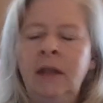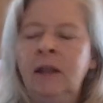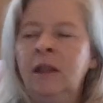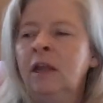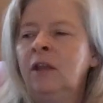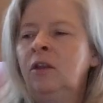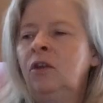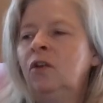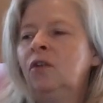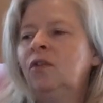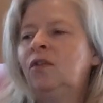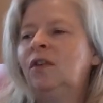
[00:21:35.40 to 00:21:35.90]

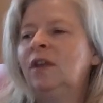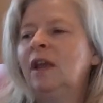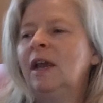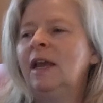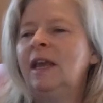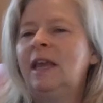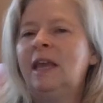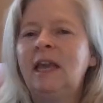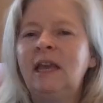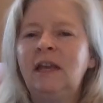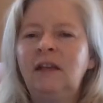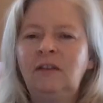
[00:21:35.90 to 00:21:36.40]
and then you
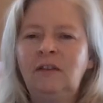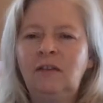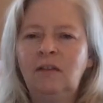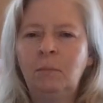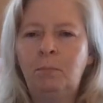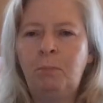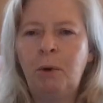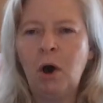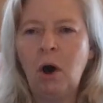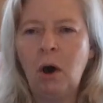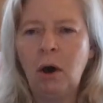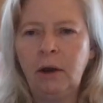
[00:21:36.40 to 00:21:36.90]
say he's
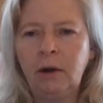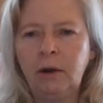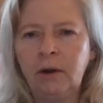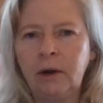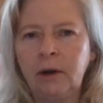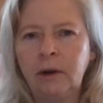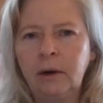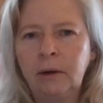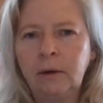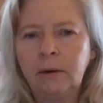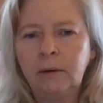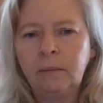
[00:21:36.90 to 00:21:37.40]
the
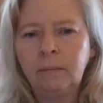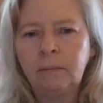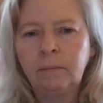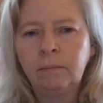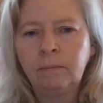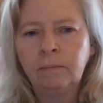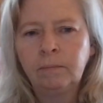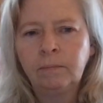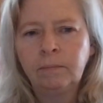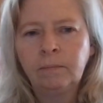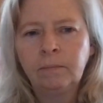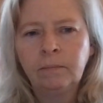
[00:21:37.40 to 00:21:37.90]
potter.
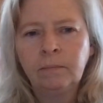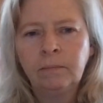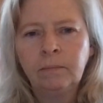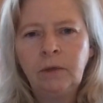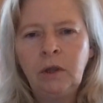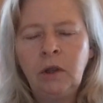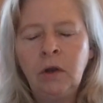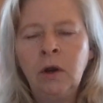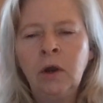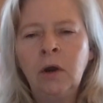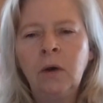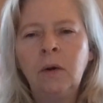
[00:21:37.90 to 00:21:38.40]

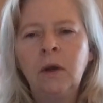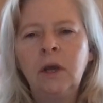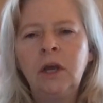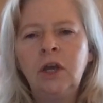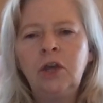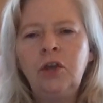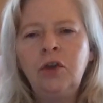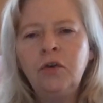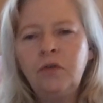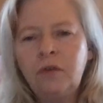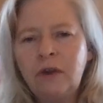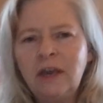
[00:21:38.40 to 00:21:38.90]
You know,
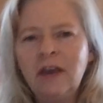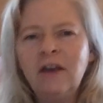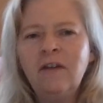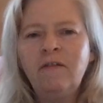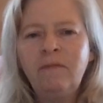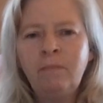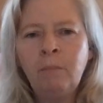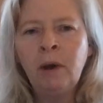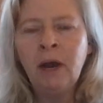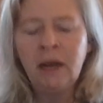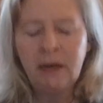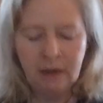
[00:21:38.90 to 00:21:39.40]
you
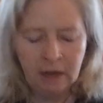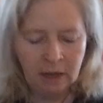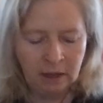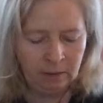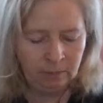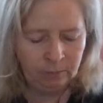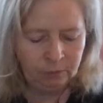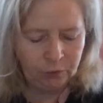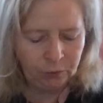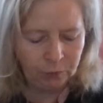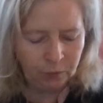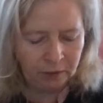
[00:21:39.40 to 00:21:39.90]
give my
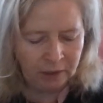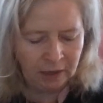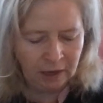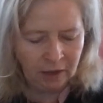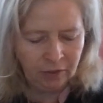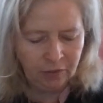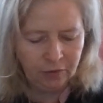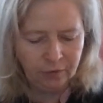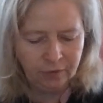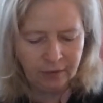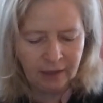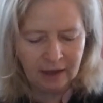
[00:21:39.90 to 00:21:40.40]
name to
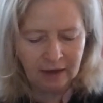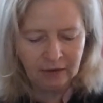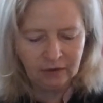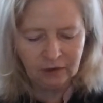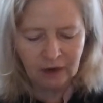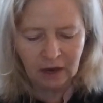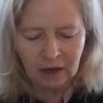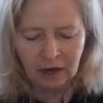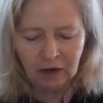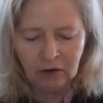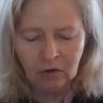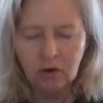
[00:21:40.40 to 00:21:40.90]
another,
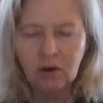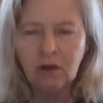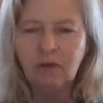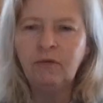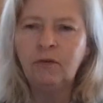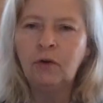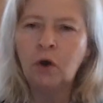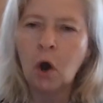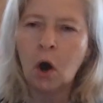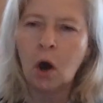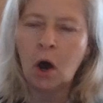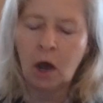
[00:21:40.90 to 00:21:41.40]
that title
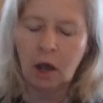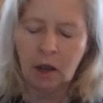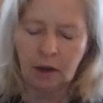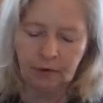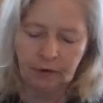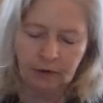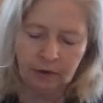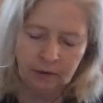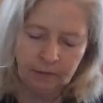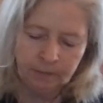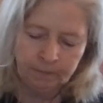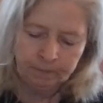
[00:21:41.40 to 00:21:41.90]
of
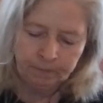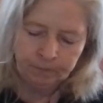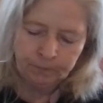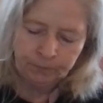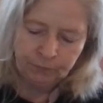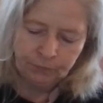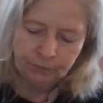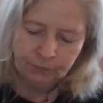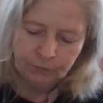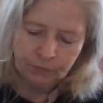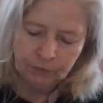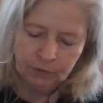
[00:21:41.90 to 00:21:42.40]
God,
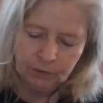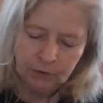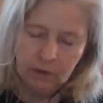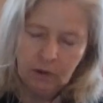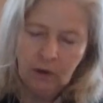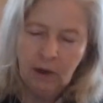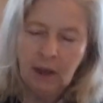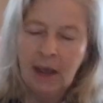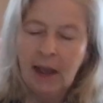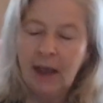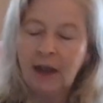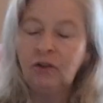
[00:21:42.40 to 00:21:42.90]

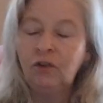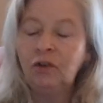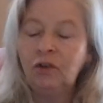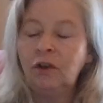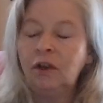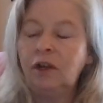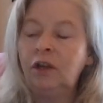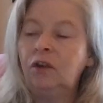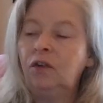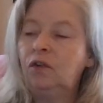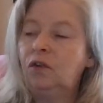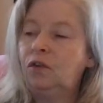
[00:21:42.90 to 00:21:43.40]

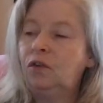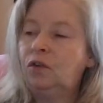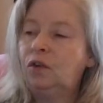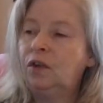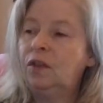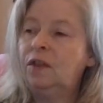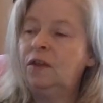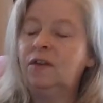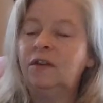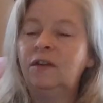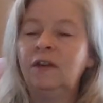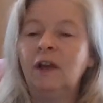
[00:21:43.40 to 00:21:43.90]
actually
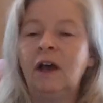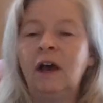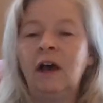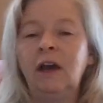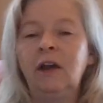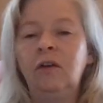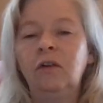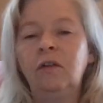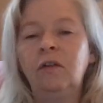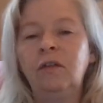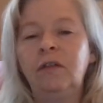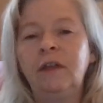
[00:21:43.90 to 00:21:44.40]
to this
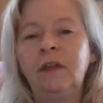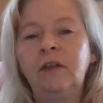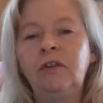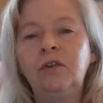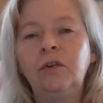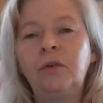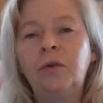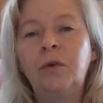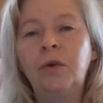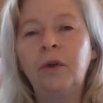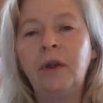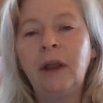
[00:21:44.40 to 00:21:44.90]
idol
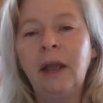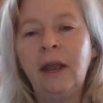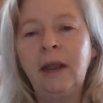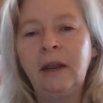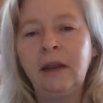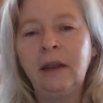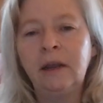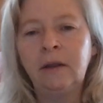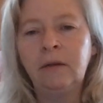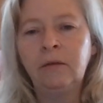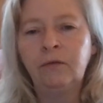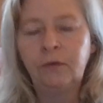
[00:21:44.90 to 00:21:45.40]
that you
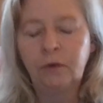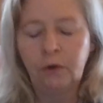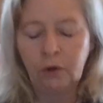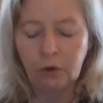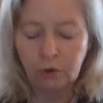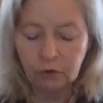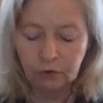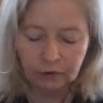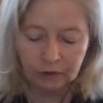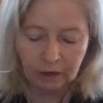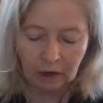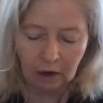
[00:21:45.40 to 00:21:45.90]
created for
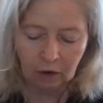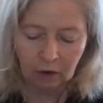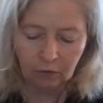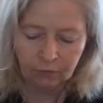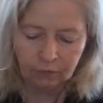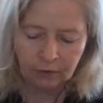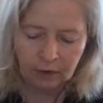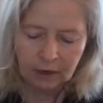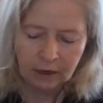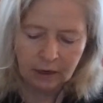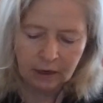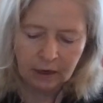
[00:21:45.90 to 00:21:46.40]

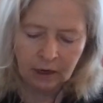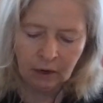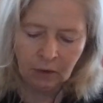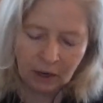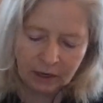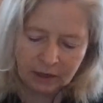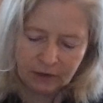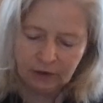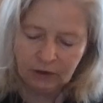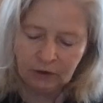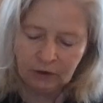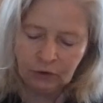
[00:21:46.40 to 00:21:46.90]
yourself.
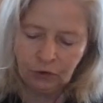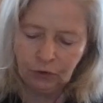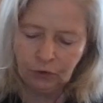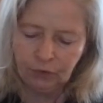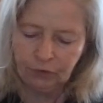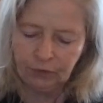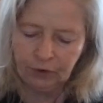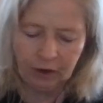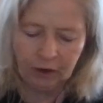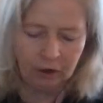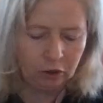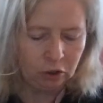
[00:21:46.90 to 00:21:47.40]
Now, I didn't
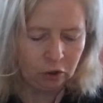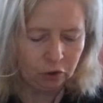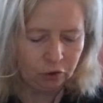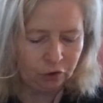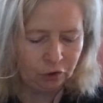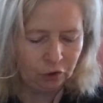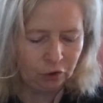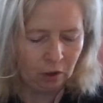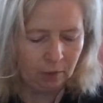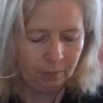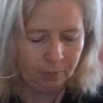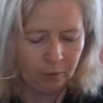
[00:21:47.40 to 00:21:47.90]
do a very
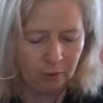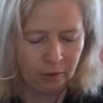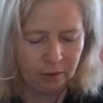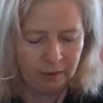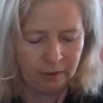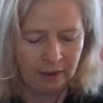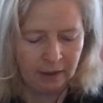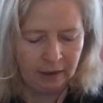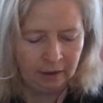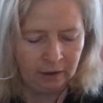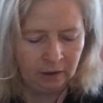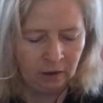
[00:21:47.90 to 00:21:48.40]
good job
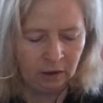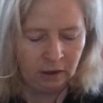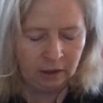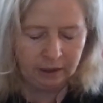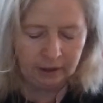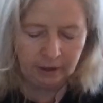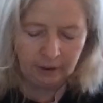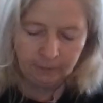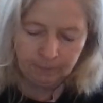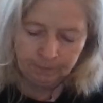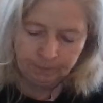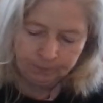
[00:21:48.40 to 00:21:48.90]
on that, and
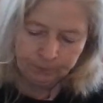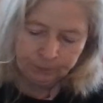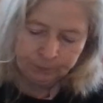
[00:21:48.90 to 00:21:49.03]
I,